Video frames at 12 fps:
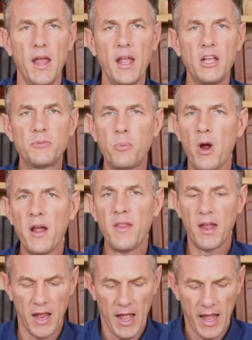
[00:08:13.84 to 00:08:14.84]
He's praying
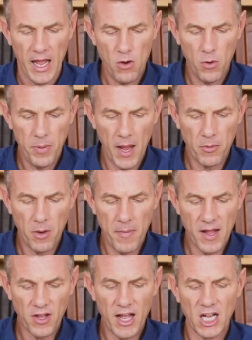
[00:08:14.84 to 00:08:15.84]
that he would be able to
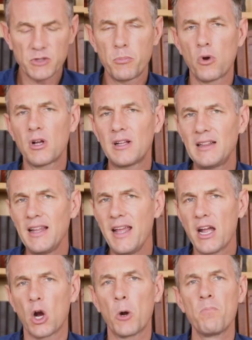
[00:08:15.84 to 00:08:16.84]
make the gospel
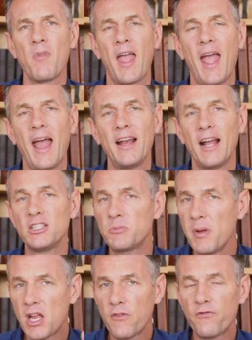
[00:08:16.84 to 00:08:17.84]
clear and
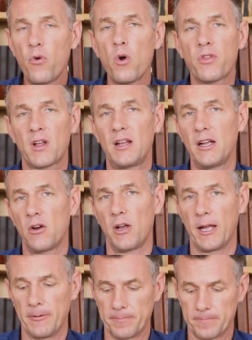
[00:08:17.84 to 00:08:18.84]
speak it forth clearly.